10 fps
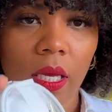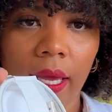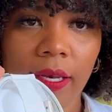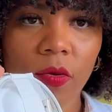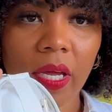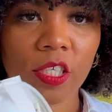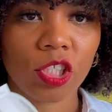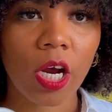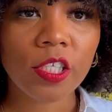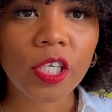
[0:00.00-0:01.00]
and you get a
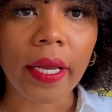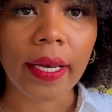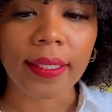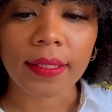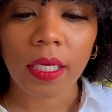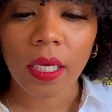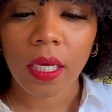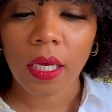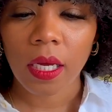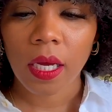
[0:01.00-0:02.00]
charger in it.
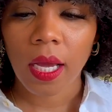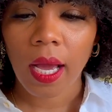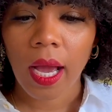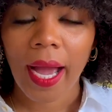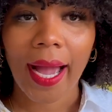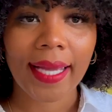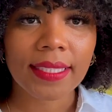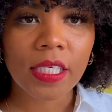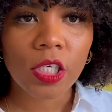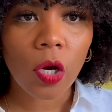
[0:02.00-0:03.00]
I
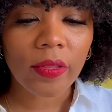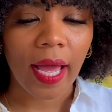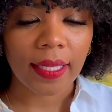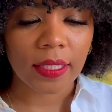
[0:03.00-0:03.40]
didn't know that.